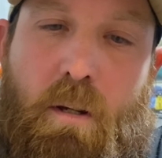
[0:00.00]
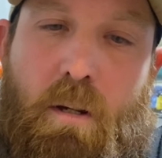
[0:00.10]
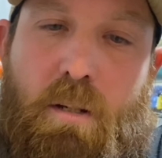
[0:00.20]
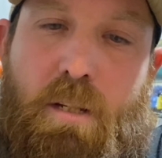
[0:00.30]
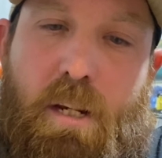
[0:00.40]

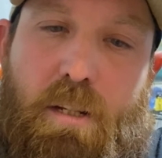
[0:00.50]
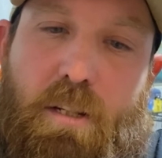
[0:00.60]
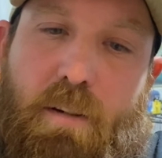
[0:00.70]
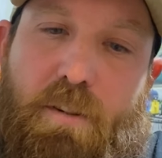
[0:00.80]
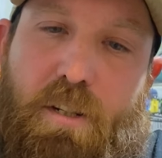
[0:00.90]
So you can
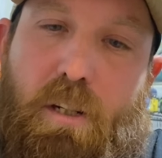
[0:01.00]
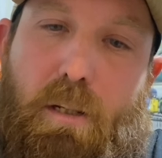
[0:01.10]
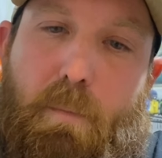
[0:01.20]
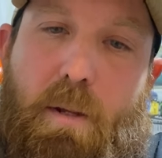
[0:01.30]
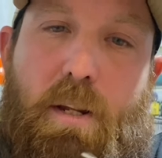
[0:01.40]
see I've just
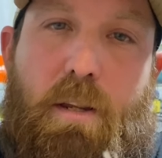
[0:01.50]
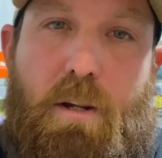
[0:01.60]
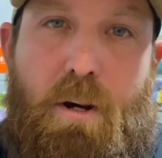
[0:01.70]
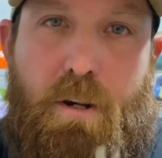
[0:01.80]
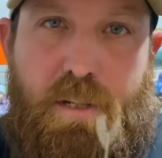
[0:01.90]
clipped the
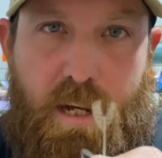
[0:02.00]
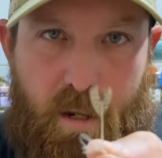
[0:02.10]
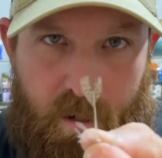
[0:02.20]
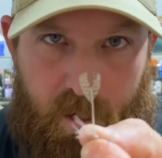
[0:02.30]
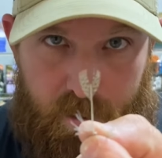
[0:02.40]
nose out
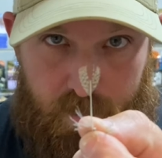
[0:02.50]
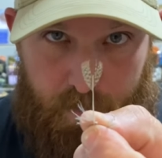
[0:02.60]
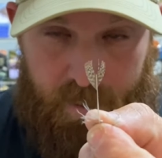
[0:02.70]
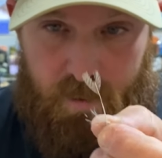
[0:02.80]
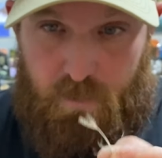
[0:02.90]
of that,
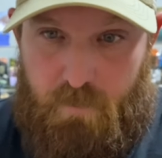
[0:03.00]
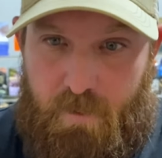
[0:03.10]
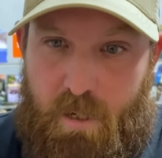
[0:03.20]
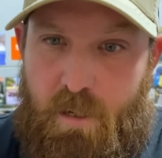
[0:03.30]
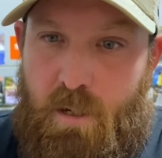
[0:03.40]
makes a little
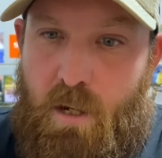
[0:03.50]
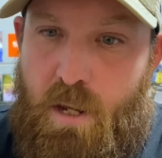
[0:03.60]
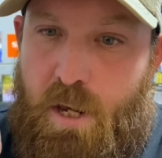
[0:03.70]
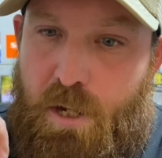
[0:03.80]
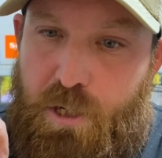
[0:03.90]
V.
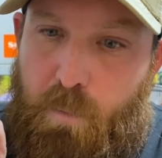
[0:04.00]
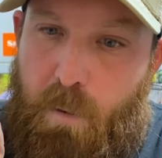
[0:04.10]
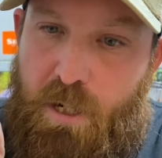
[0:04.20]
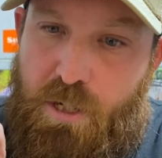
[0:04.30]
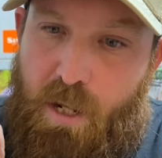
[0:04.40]
You can just
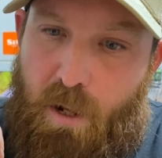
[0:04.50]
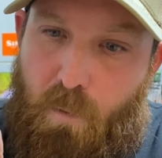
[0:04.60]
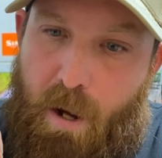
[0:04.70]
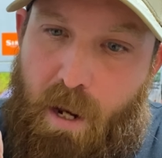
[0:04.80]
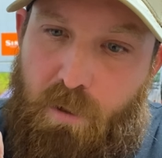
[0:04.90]
pinch that
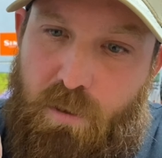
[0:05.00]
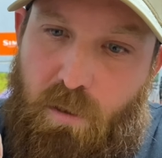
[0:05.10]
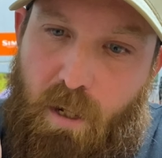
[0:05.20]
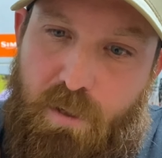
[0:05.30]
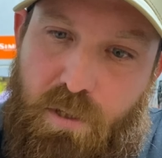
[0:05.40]
around
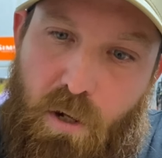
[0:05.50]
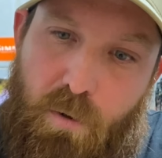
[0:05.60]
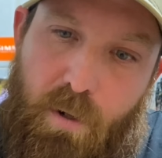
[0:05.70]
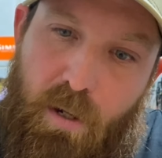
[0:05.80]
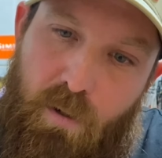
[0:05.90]
like
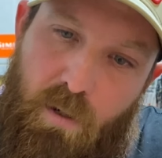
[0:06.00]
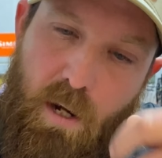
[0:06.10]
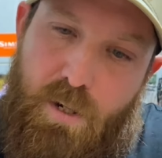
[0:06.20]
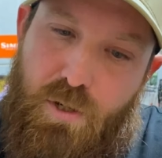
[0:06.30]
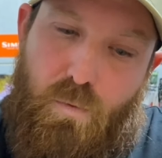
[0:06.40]
so
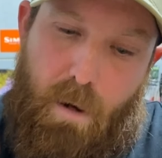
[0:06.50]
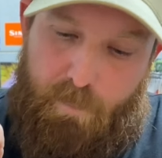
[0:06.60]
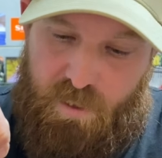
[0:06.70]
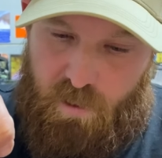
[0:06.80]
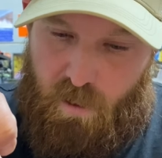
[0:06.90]
and just
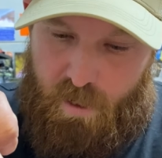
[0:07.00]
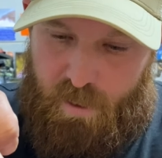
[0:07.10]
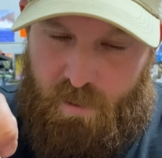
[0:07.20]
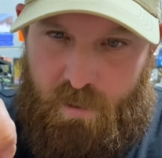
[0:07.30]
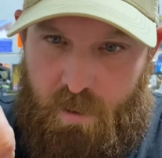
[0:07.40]
wrap the tide
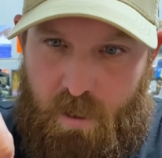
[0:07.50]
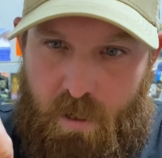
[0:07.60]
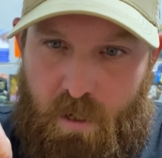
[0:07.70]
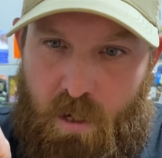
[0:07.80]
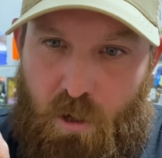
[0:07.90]
in.
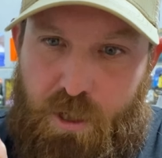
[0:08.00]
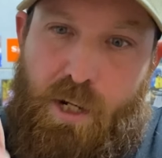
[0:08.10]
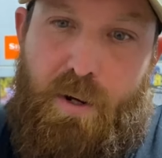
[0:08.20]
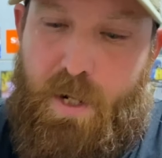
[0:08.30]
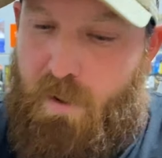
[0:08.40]
I'll show you another